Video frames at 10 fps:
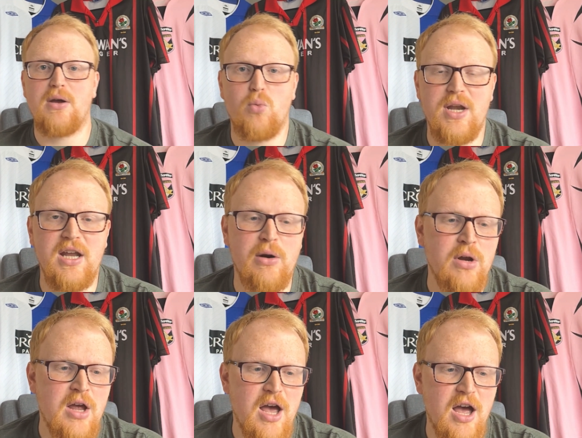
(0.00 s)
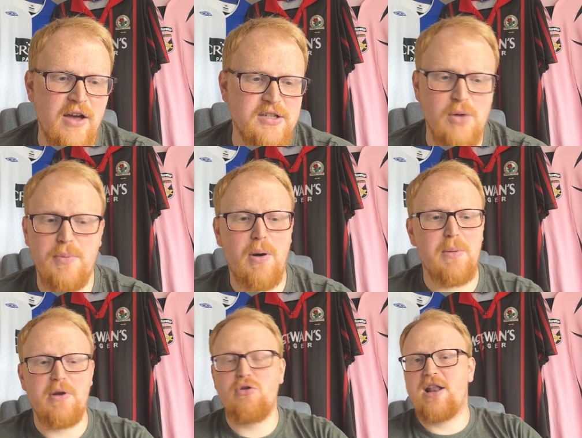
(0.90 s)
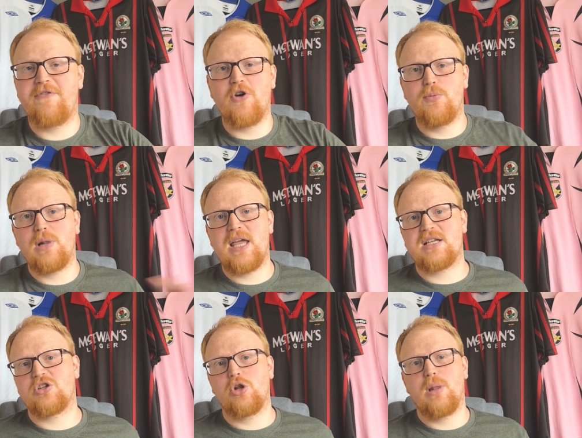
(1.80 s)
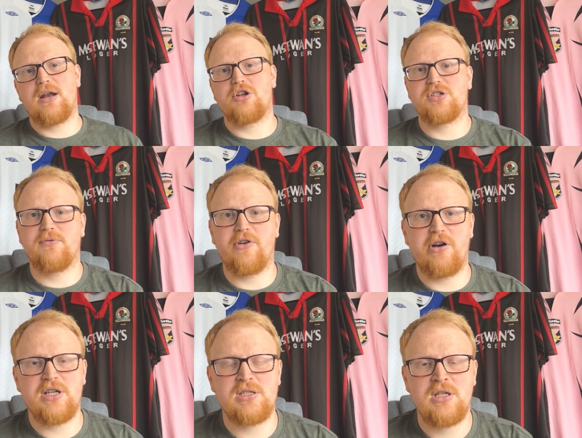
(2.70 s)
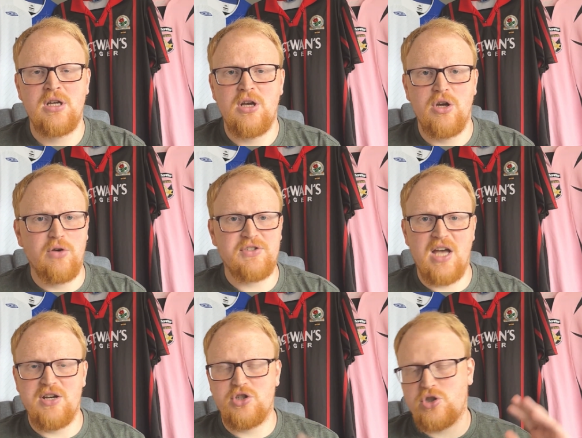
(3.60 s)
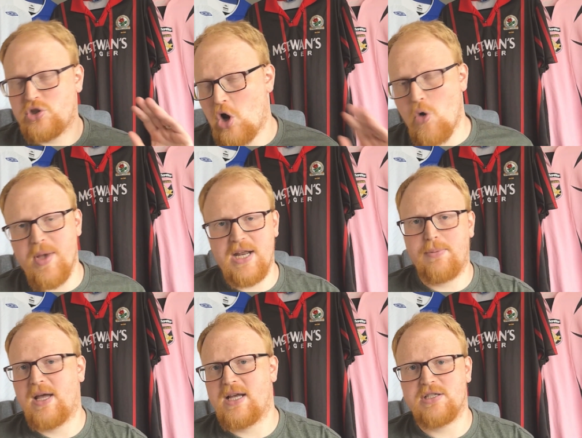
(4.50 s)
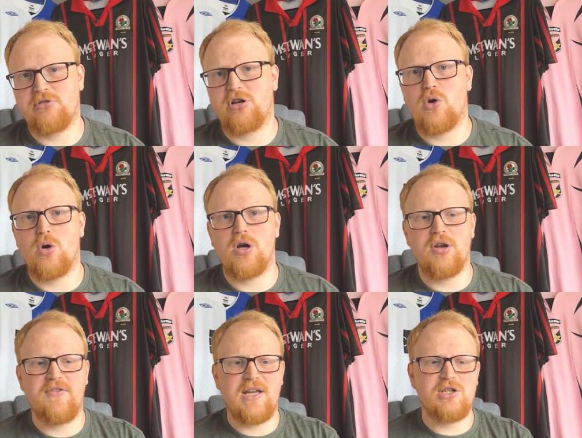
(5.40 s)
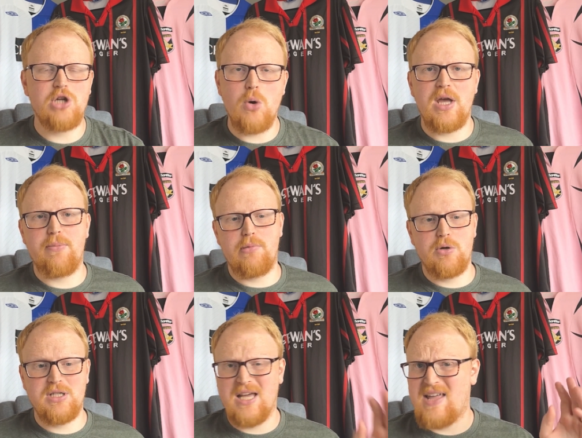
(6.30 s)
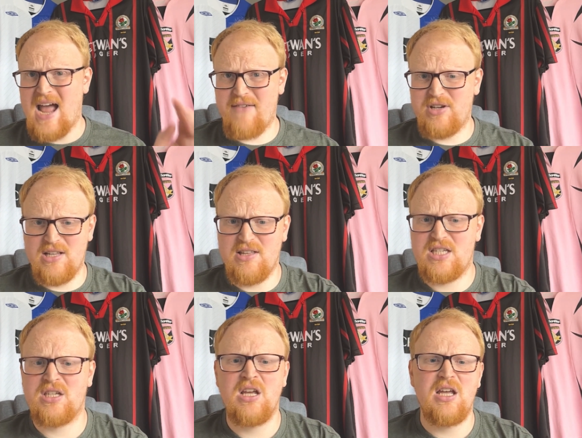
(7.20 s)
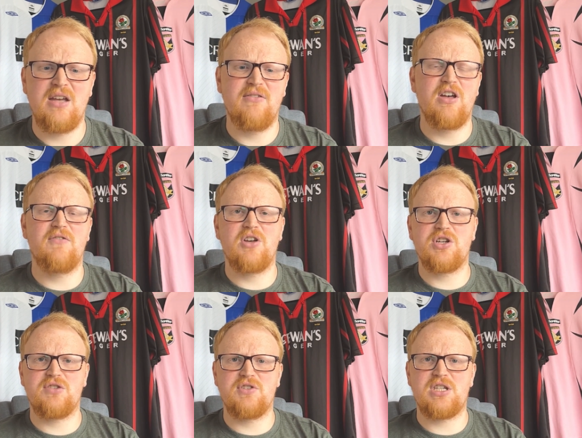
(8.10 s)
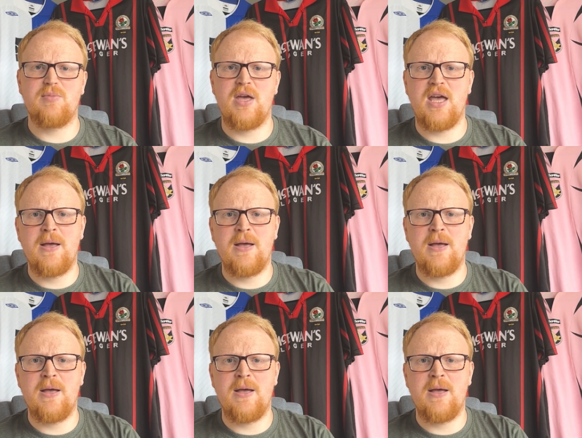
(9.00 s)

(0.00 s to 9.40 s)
window. Uh, so it'd probably be really fun playing as a club like Nottingham Forest, who have signed so many players in the real world. If they don't get promoted like they haven't in this their version of the sim here,